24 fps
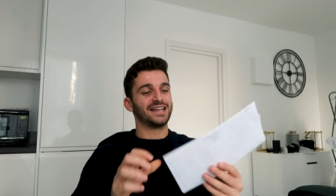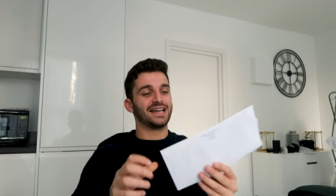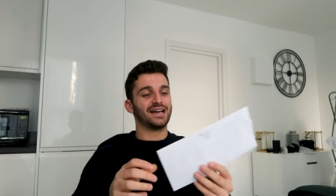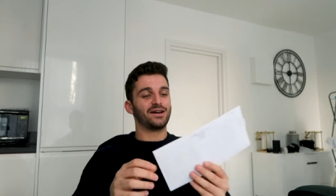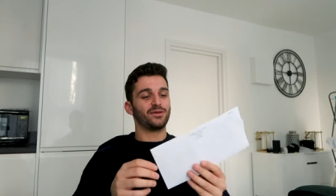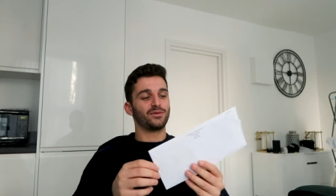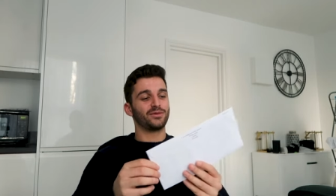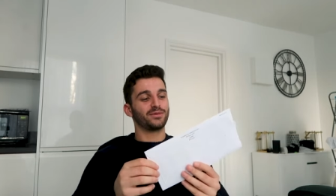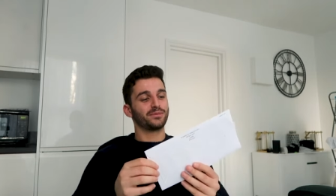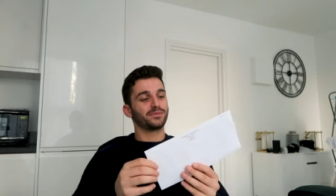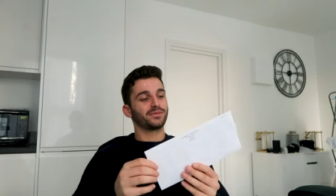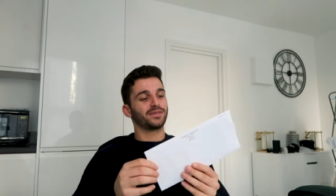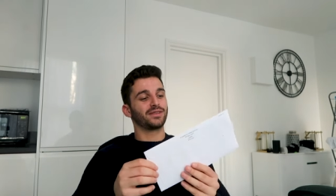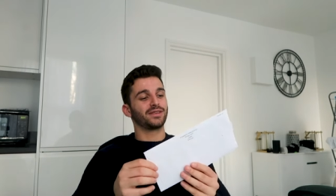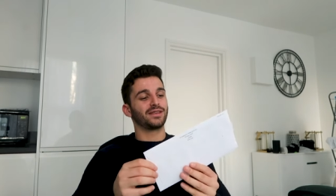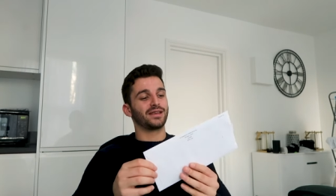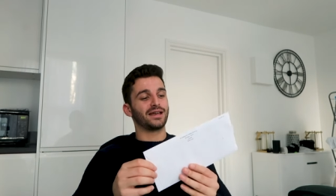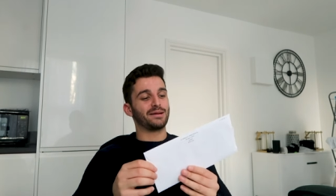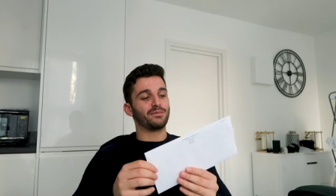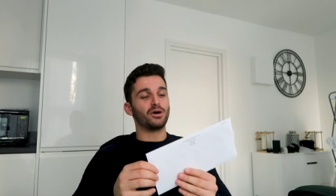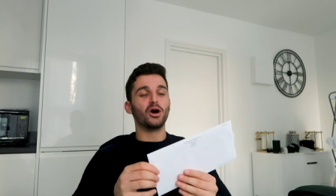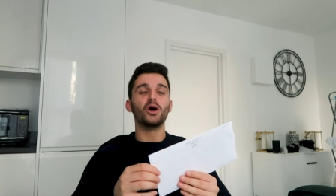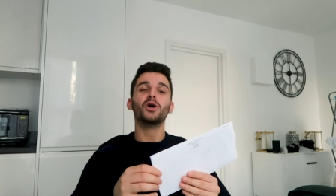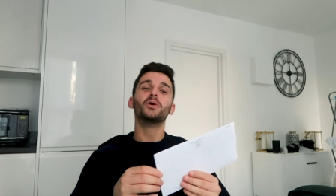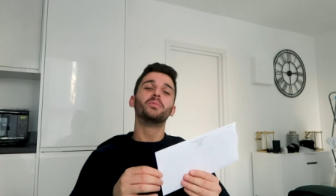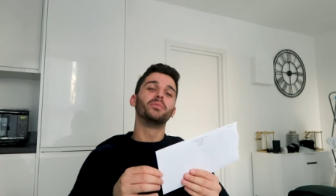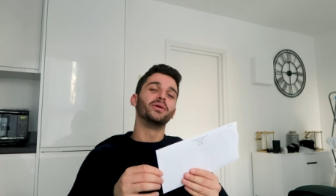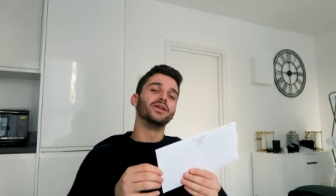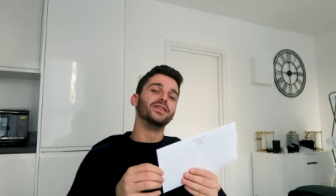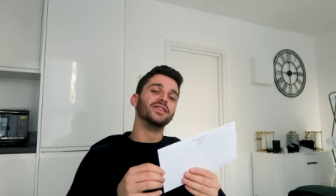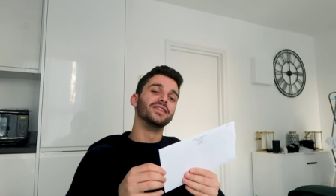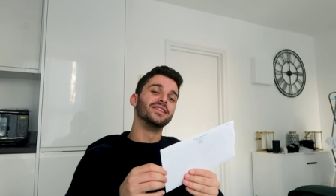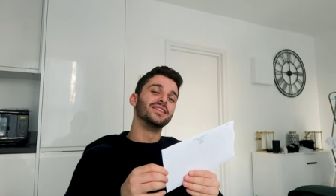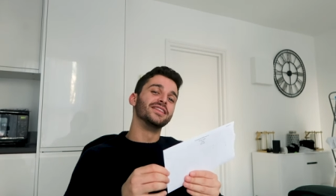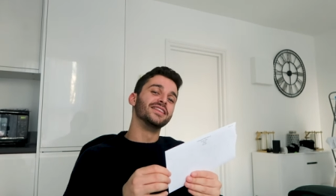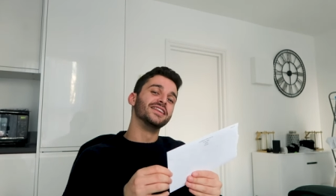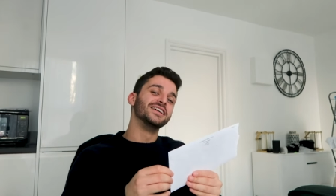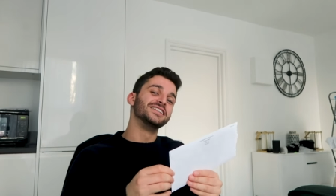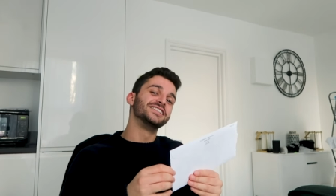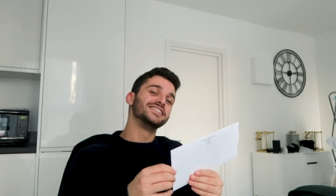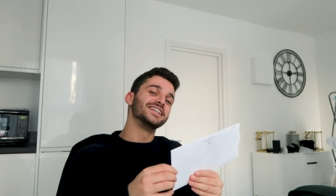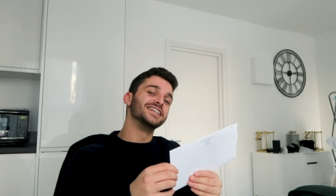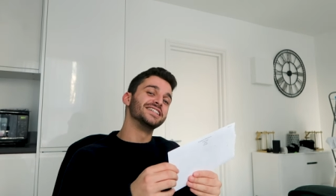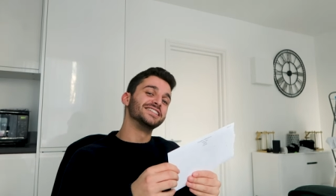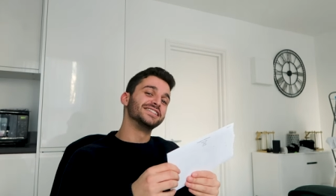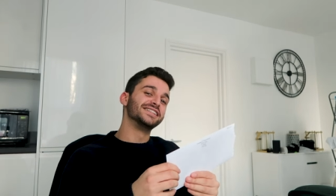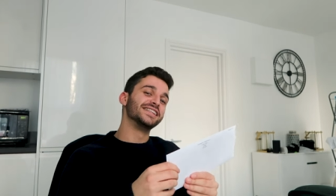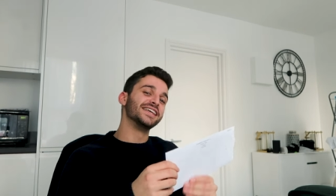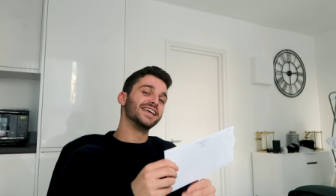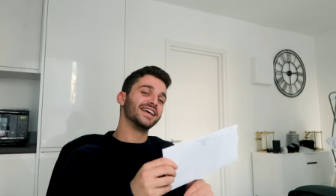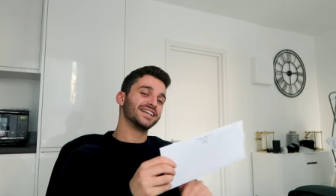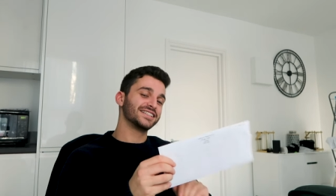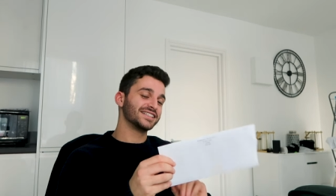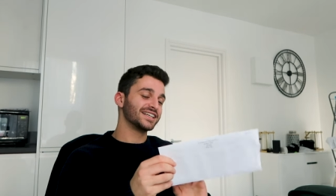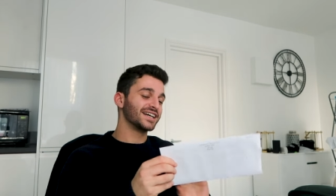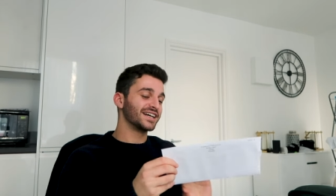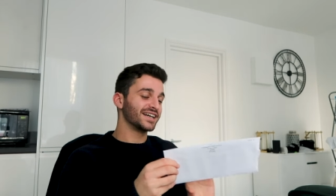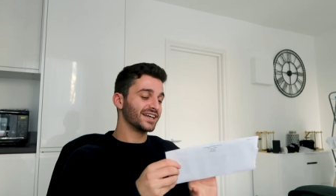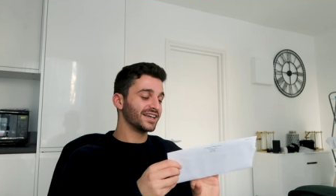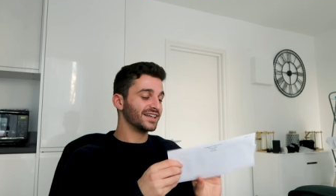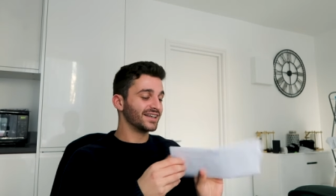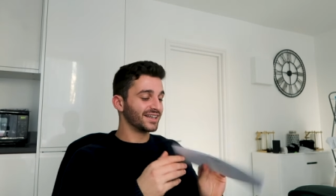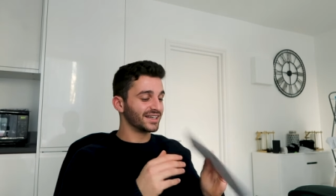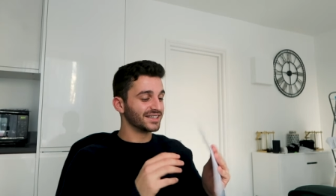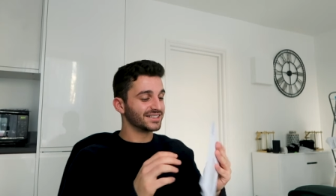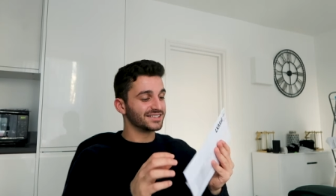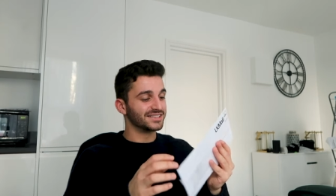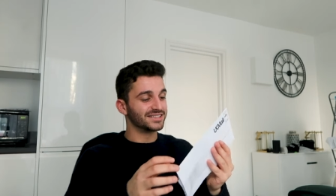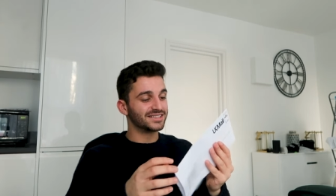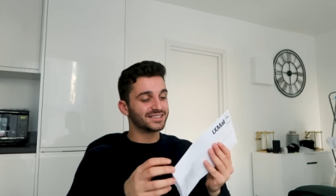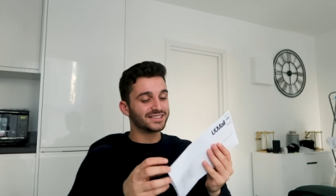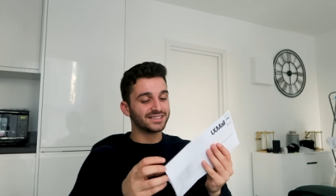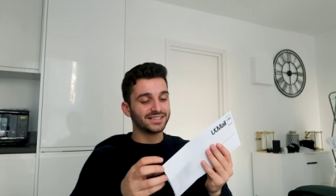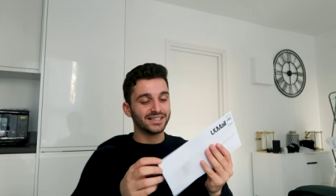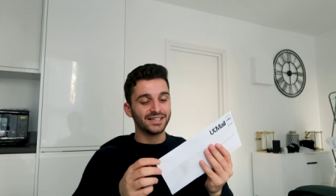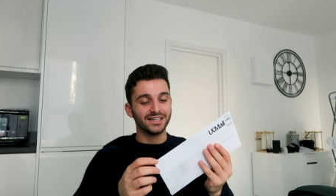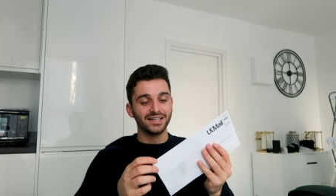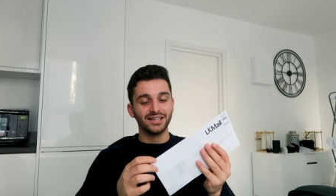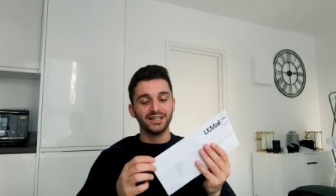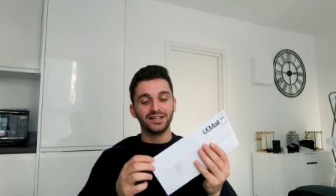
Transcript: Now, I'm hoping this is the SIA license.